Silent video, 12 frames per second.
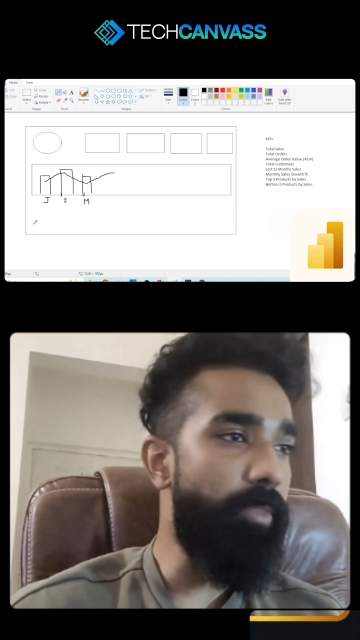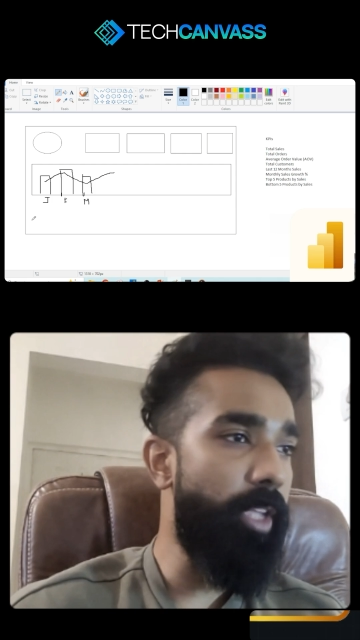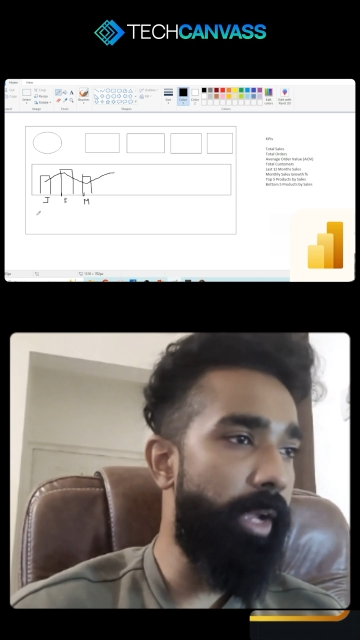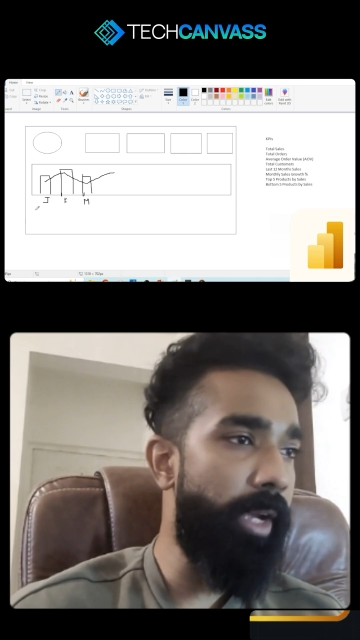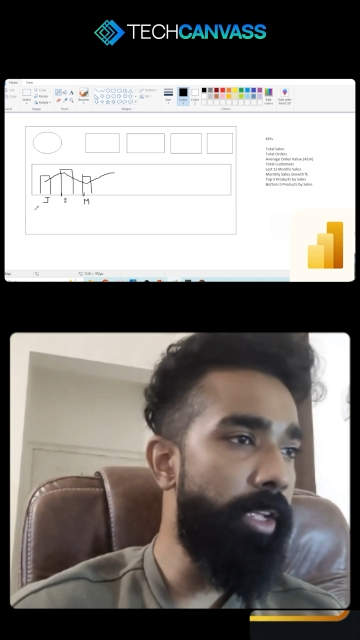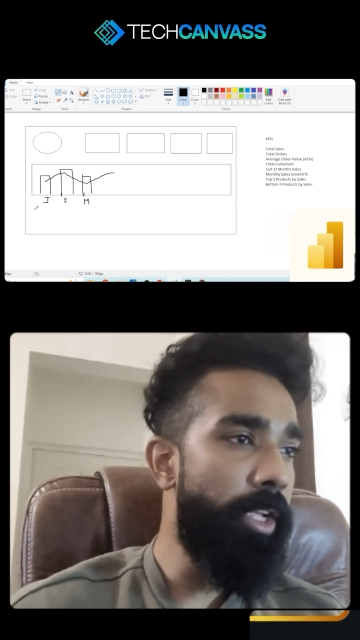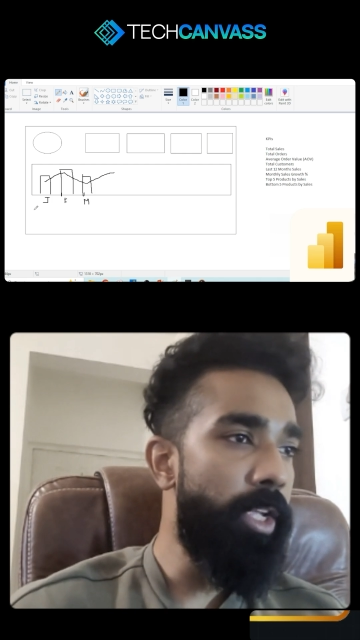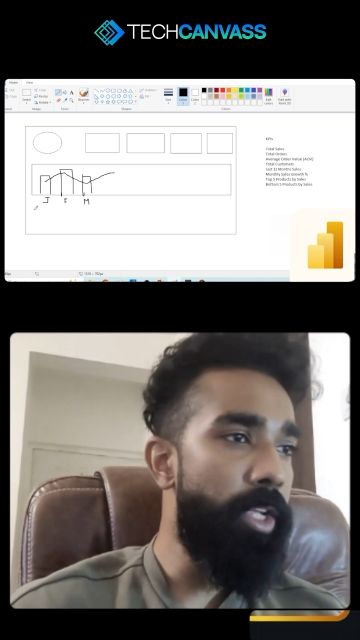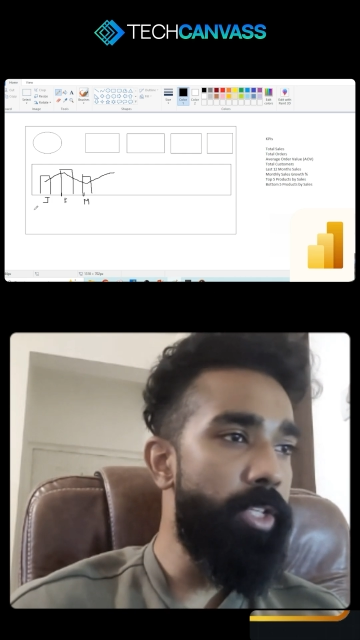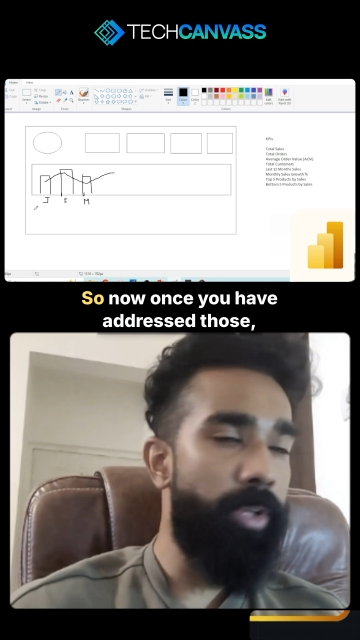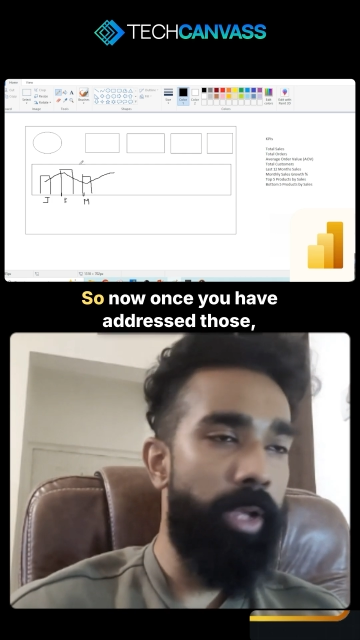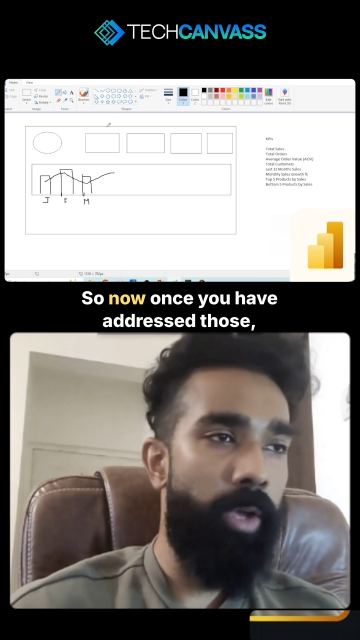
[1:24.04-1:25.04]
right?
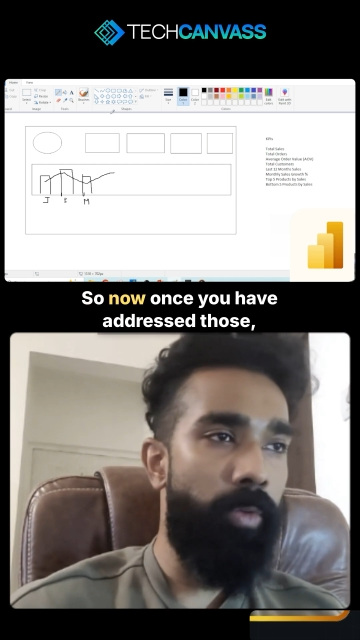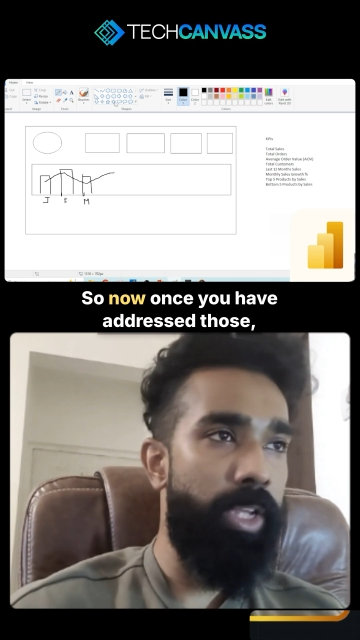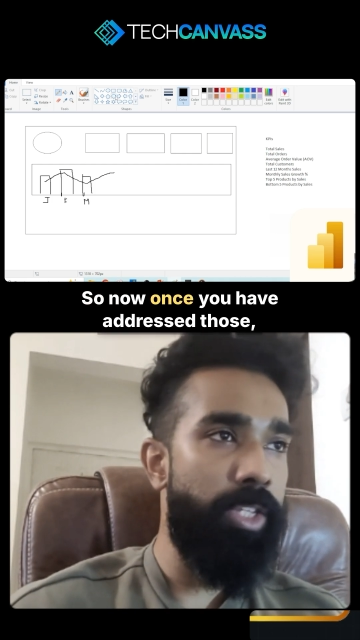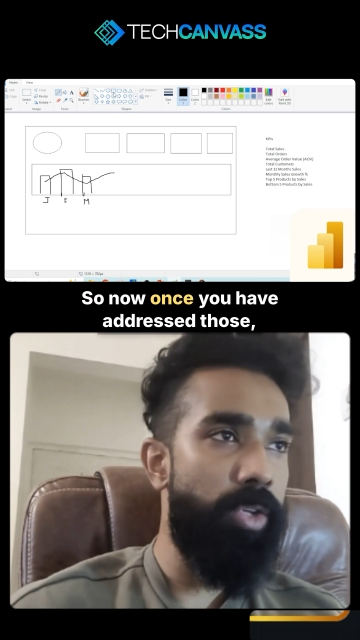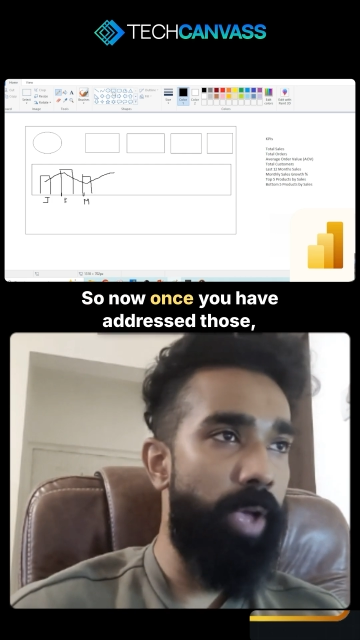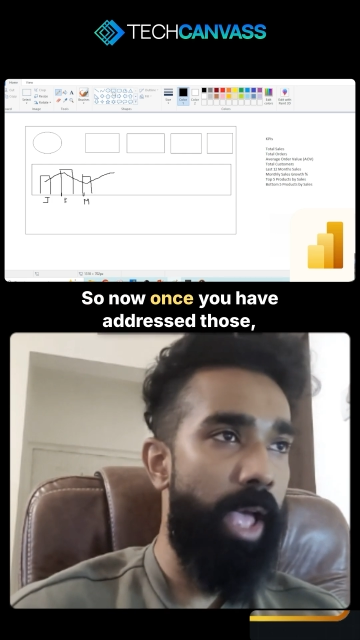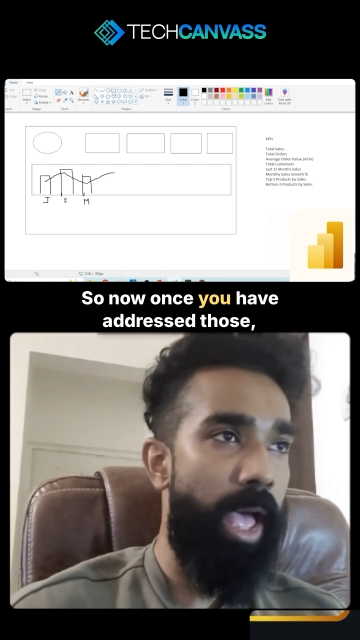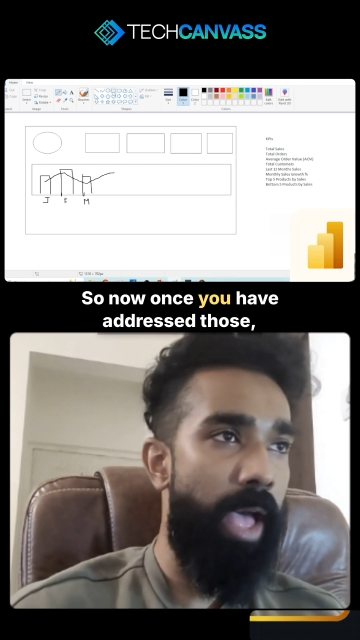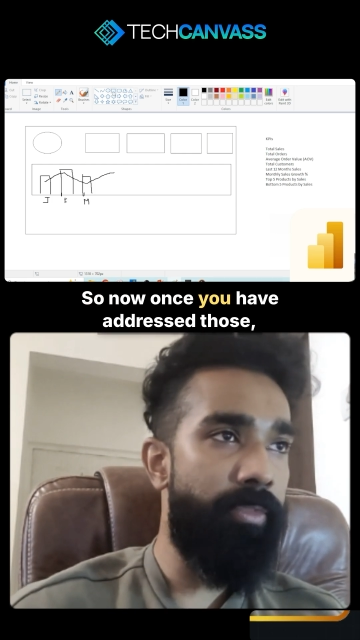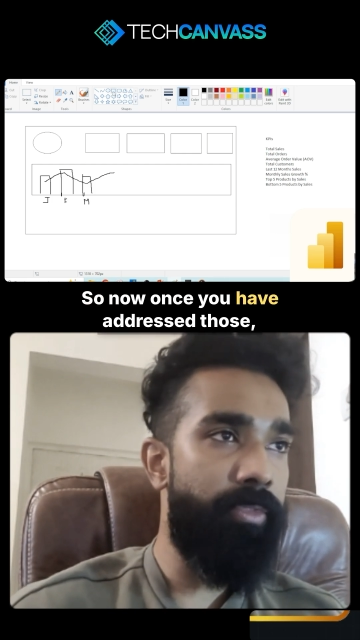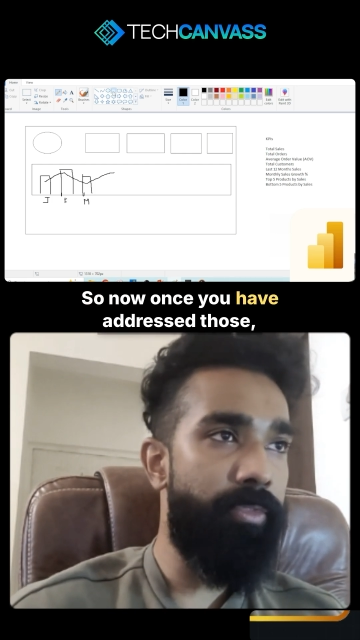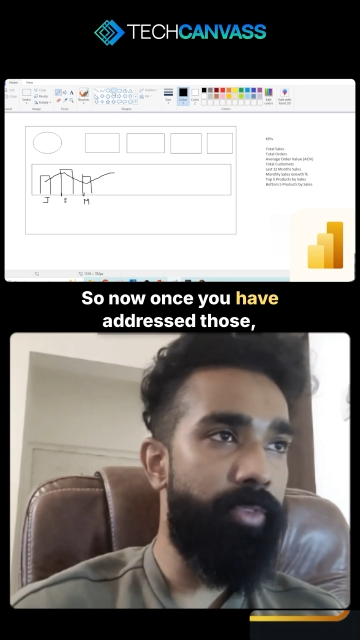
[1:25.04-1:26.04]
So now once you
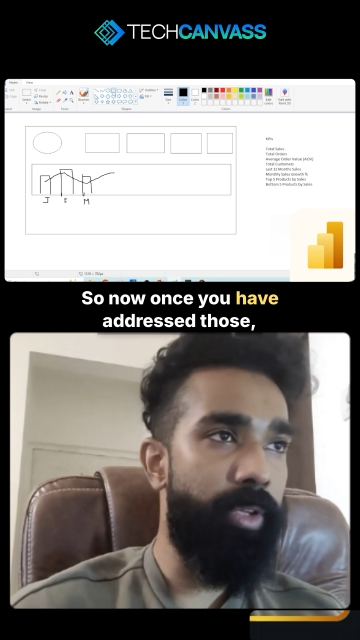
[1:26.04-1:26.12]
have